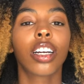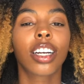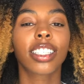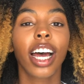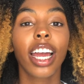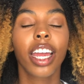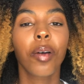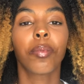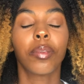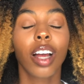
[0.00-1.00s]
Cause I
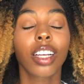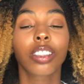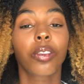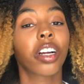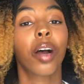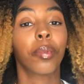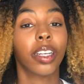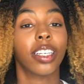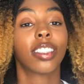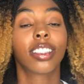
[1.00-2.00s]
swear I'm
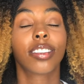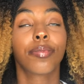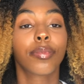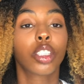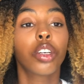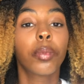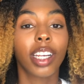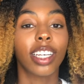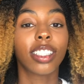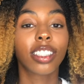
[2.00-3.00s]
blessed. Too
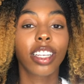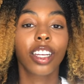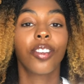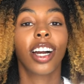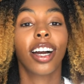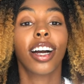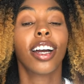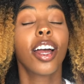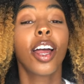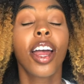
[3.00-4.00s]
blessed. Thank you, God.
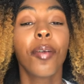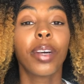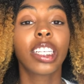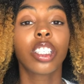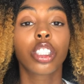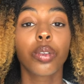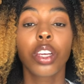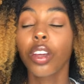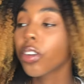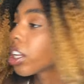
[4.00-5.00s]
But this is too cute.